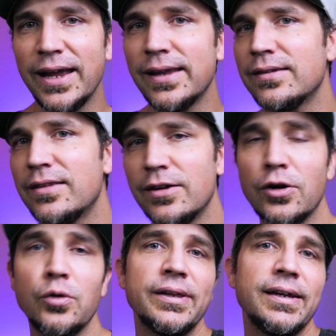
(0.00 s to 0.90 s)
And
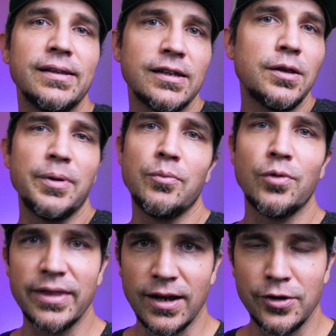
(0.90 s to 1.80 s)
they're only a little bit
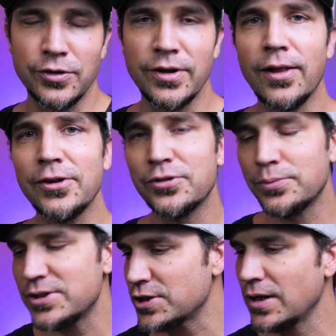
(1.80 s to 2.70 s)
more than $100,
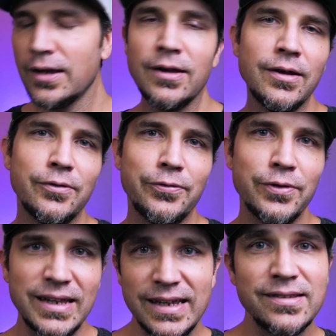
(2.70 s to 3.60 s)
which for
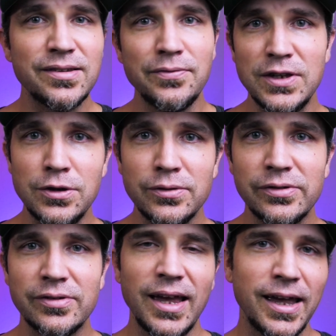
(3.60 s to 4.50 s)
the ease of
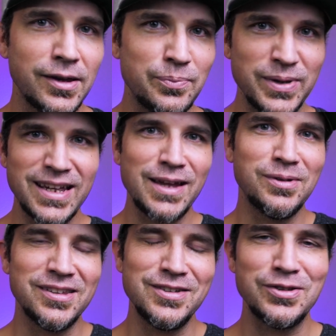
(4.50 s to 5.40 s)
use and being
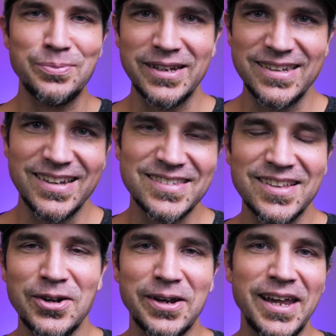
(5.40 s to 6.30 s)
able to use my
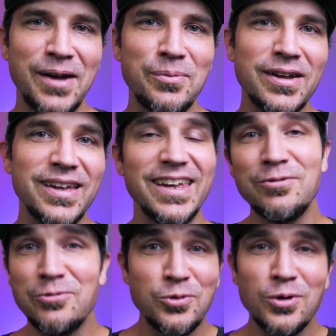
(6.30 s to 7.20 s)
DSLR camera in
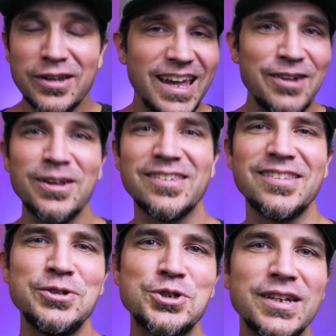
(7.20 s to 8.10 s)
4K
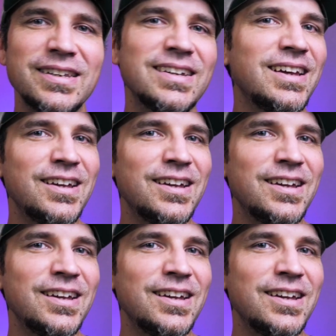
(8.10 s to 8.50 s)
resolution,